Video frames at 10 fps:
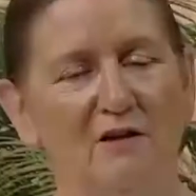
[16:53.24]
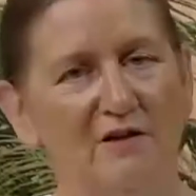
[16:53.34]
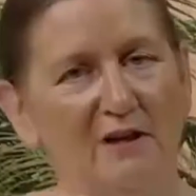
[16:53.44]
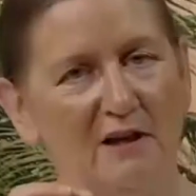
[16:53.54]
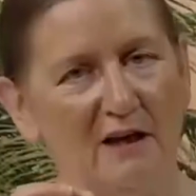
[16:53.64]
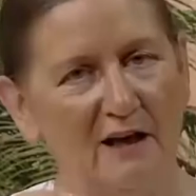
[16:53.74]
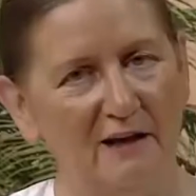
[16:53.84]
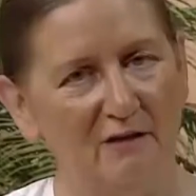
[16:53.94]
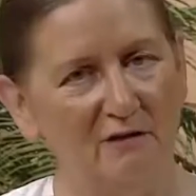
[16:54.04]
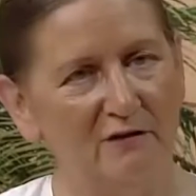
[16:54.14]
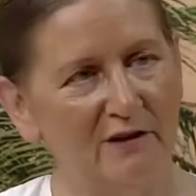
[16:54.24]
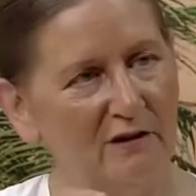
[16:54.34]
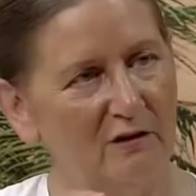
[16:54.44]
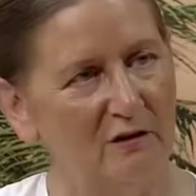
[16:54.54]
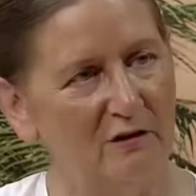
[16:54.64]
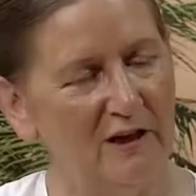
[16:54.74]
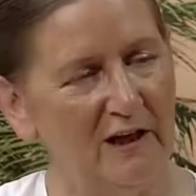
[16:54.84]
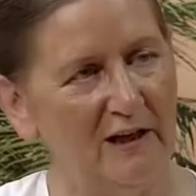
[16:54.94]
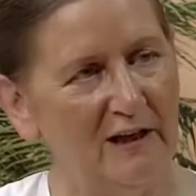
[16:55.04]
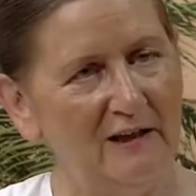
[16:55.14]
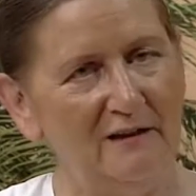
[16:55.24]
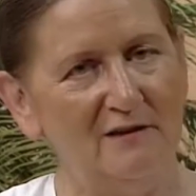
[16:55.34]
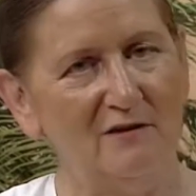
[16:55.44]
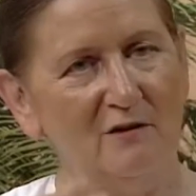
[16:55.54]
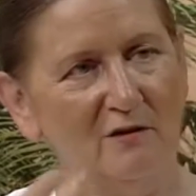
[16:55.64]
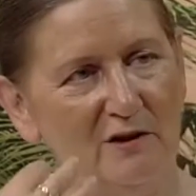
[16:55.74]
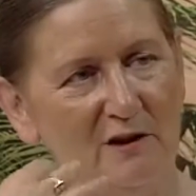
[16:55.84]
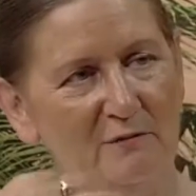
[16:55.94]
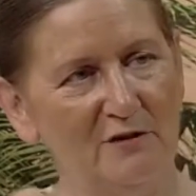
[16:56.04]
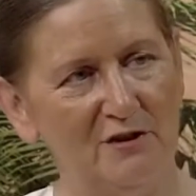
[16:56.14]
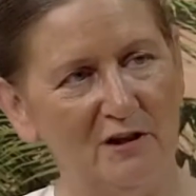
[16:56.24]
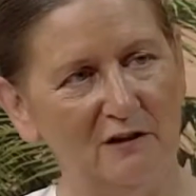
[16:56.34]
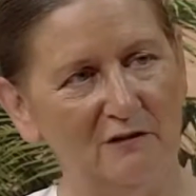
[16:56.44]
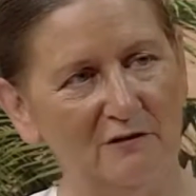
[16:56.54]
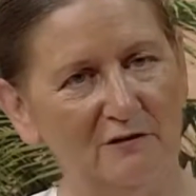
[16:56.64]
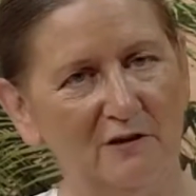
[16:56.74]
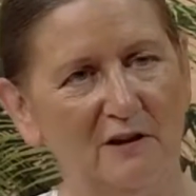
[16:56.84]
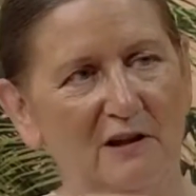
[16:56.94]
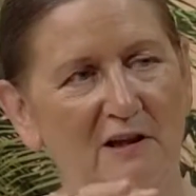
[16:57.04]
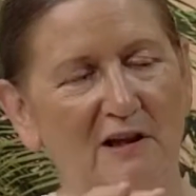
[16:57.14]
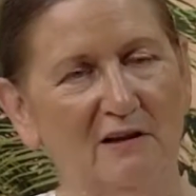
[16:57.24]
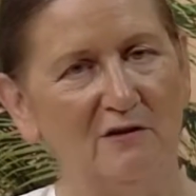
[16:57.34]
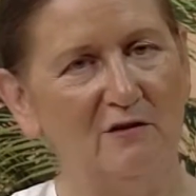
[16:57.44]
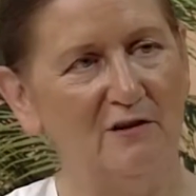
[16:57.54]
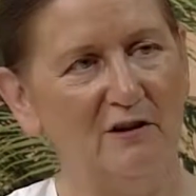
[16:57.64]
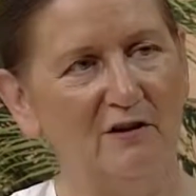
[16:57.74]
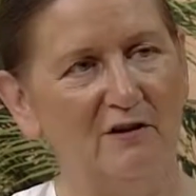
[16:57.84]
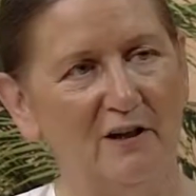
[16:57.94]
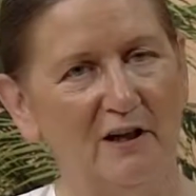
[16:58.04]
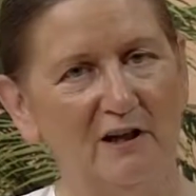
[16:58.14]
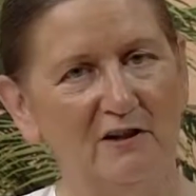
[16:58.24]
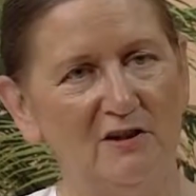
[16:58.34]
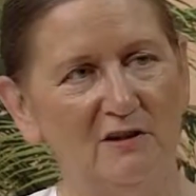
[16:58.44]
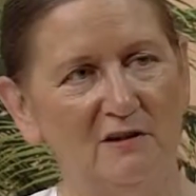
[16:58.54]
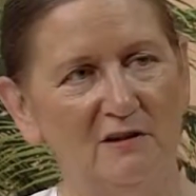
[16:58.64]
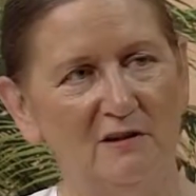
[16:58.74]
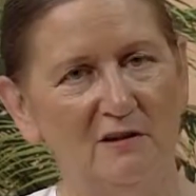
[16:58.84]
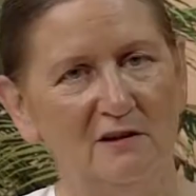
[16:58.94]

The angle that God has on himself and on the creation